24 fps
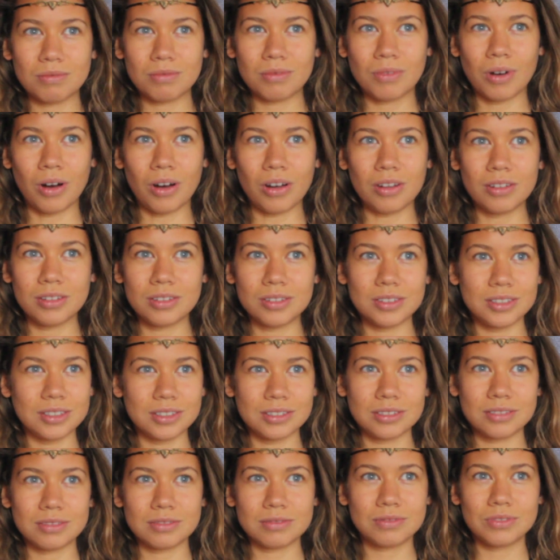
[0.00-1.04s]
what,
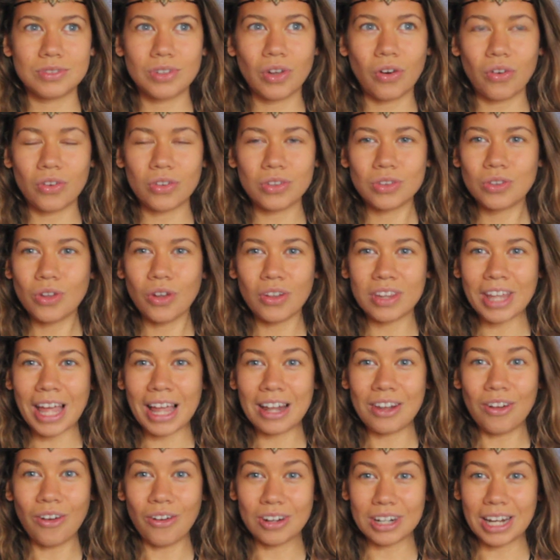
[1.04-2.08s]
not
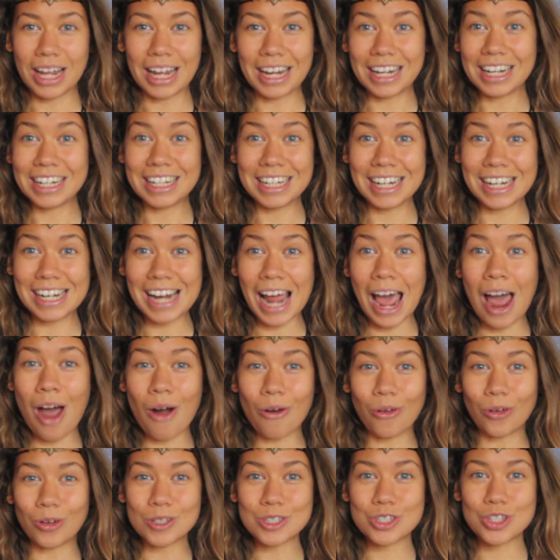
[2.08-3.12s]
that long, like in an
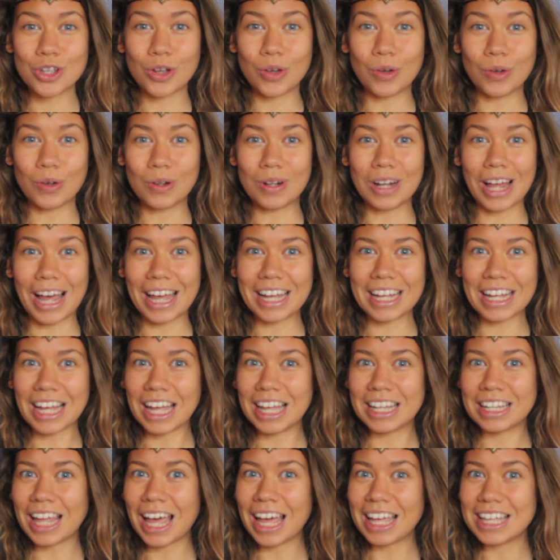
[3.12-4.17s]
hour or two, like,
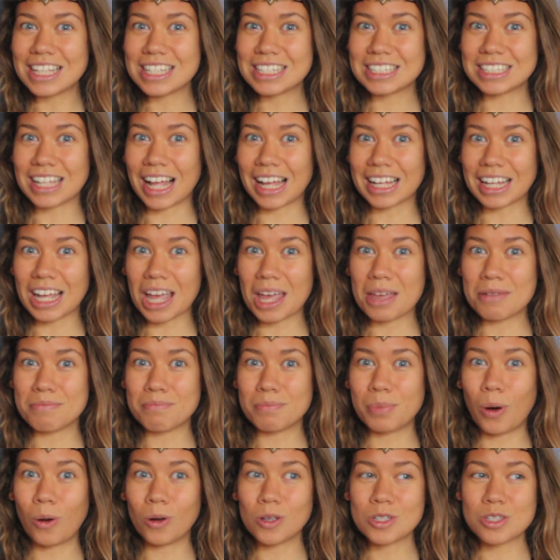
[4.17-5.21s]
and that is like
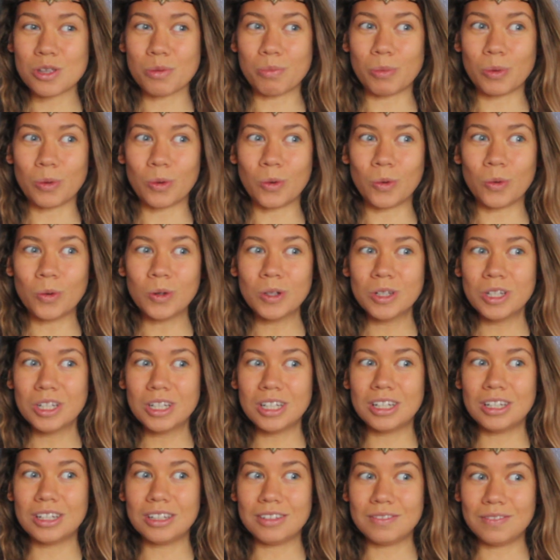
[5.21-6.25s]
impossible,
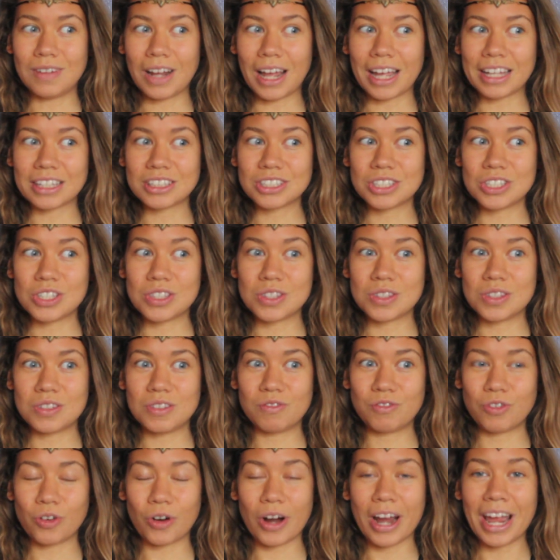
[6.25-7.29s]
like,
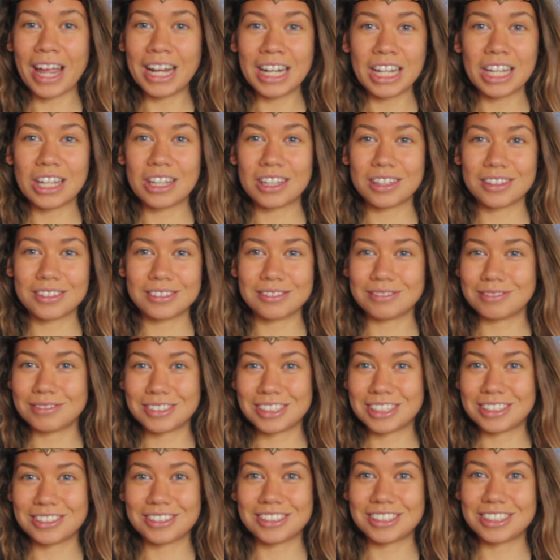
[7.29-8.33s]
for any
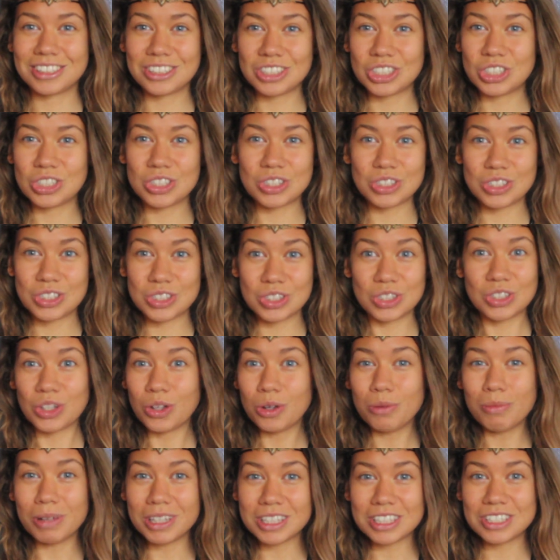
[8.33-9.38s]

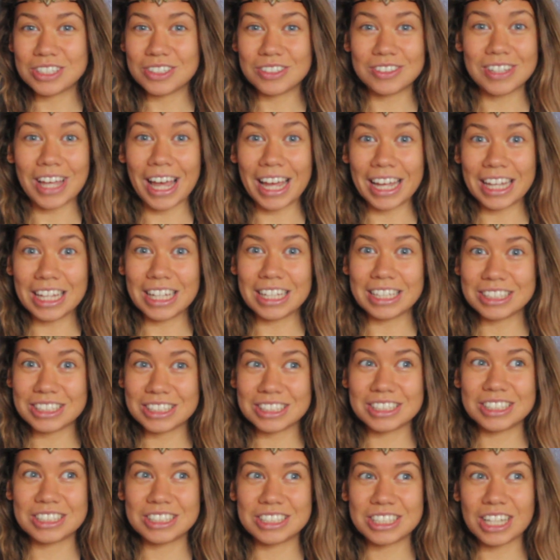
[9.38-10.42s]
human to do that
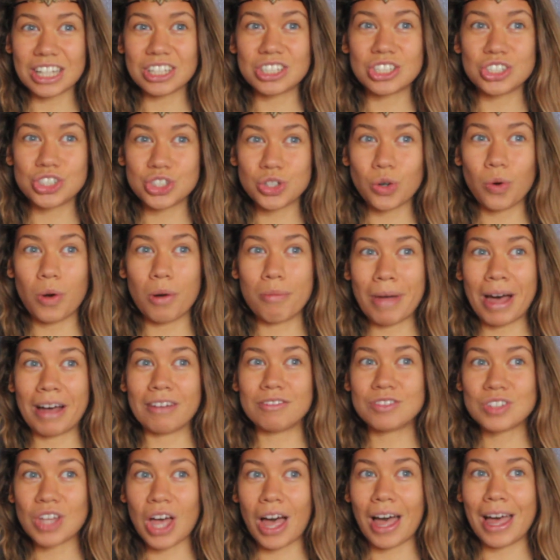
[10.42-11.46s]
in such a short
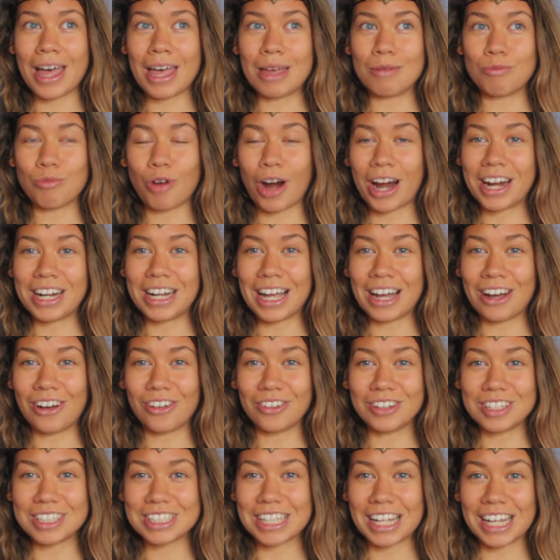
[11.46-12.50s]
amount of time right
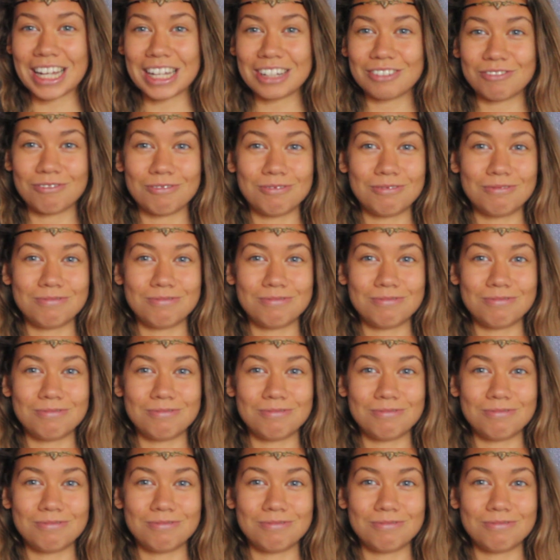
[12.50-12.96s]
now. Is like,